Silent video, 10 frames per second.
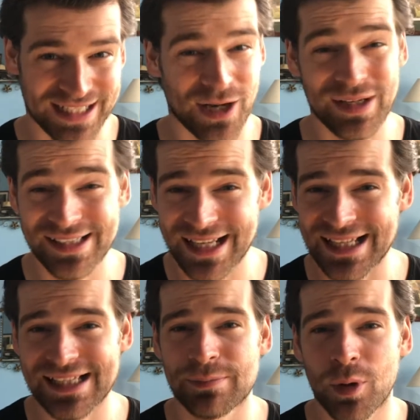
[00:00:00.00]
Now, I'd say
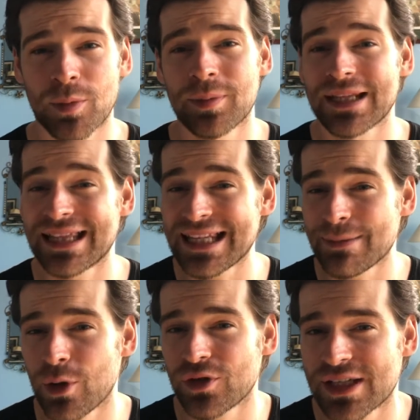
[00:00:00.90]
this is probably the
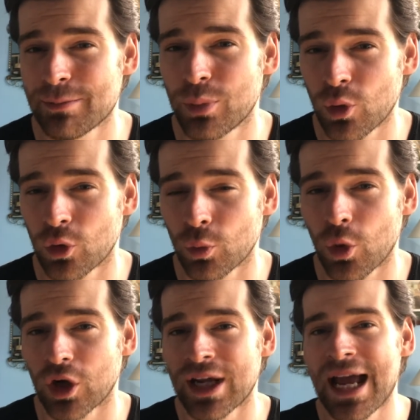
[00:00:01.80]
most important
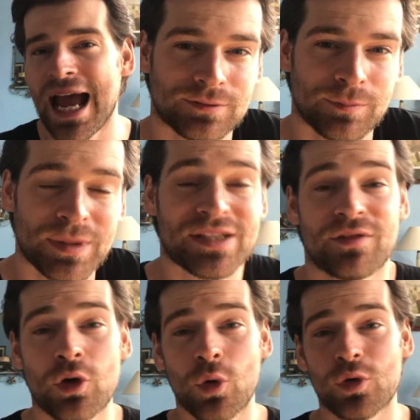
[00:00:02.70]
one because,
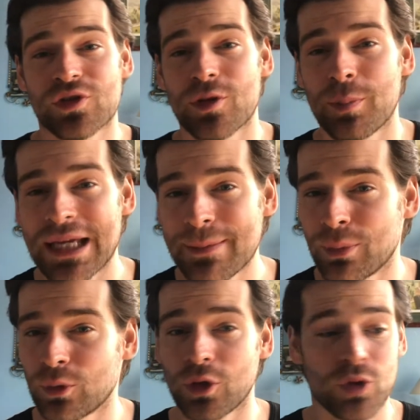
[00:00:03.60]
of course, the
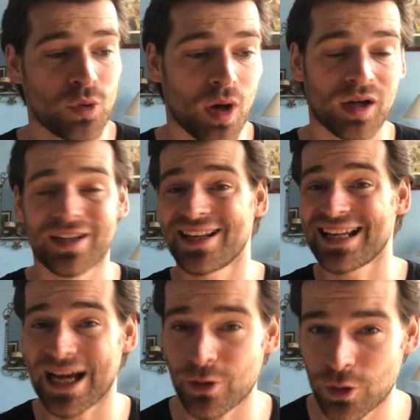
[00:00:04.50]
people who are going to
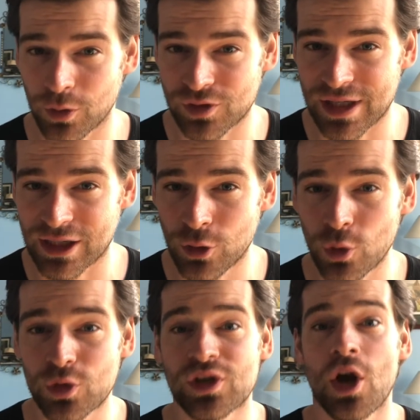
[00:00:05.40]
allow you onto their
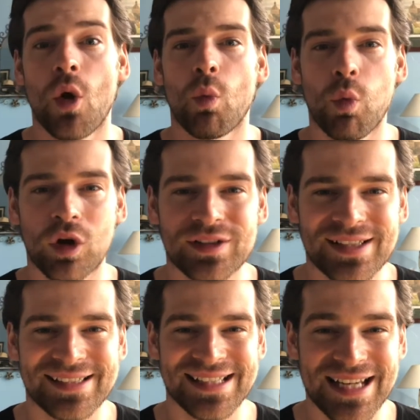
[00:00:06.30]
course want
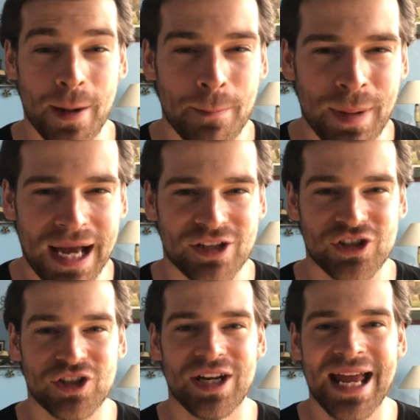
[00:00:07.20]
to see a
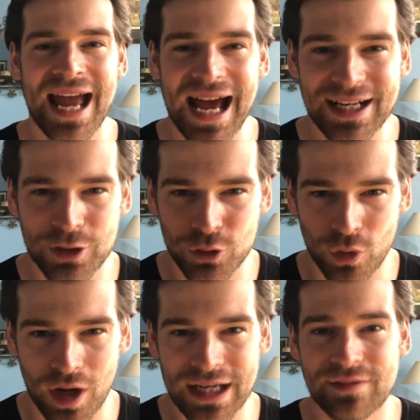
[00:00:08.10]
passion and a
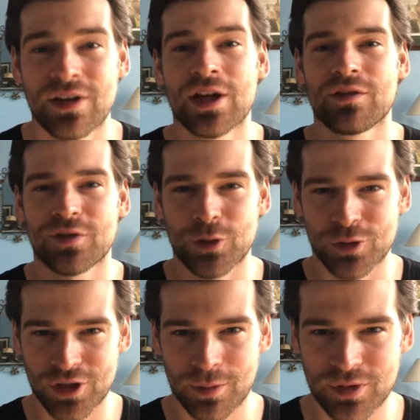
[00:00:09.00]
drive for your
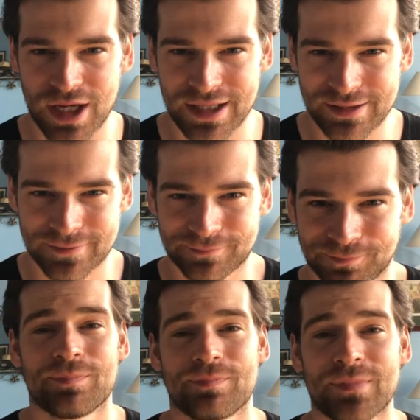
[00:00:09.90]
subject.
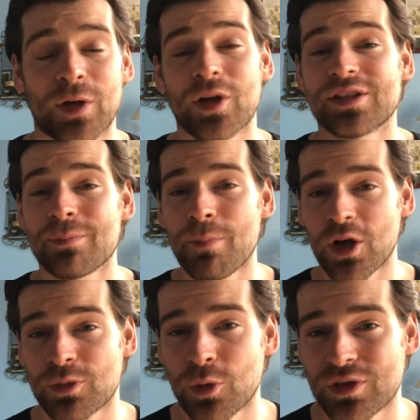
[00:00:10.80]
Now, go into
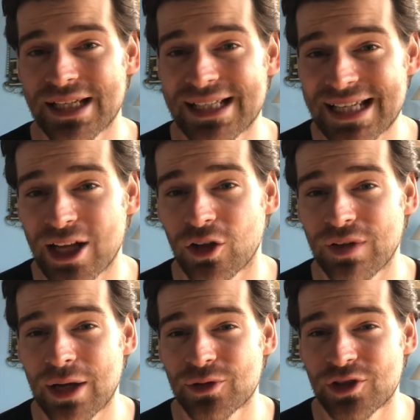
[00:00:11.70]
much more detail of
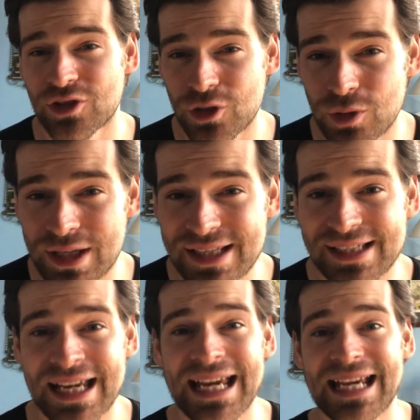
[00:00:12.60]
how to do
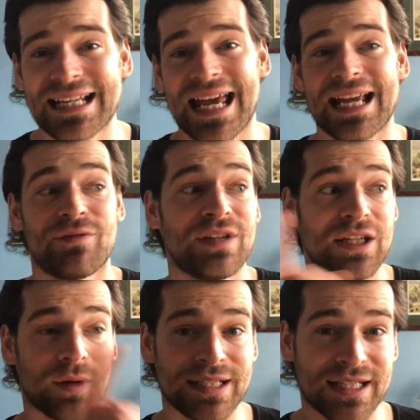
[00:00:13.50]
this in a
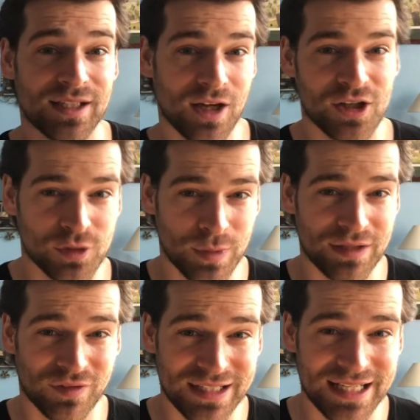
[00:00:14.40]
video I did last week
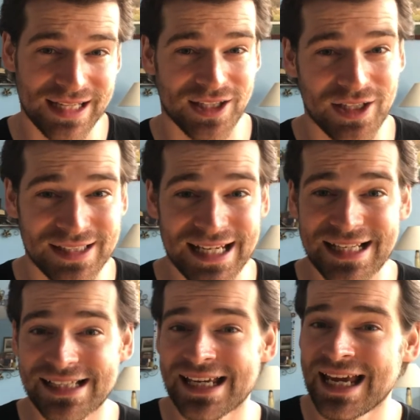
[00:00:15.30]
for year
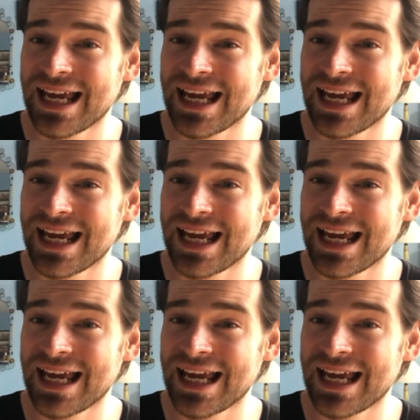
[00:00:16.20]
13s.